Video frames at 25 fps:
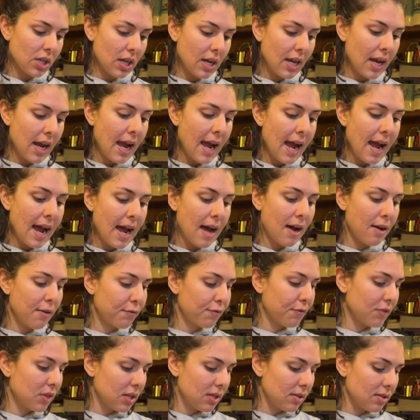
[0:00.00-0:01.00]
gonna
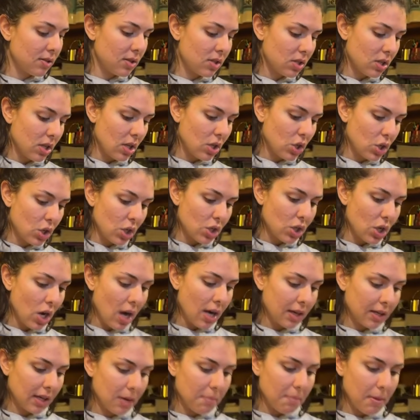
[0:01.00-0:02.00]
half these
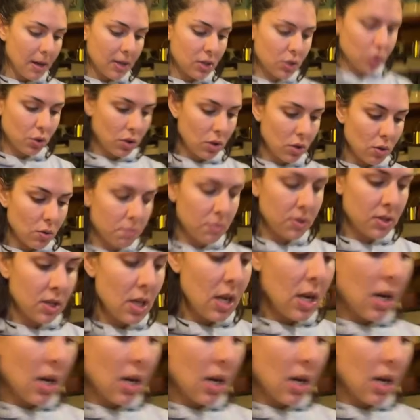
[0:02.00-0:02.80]
shiitake mushrooms.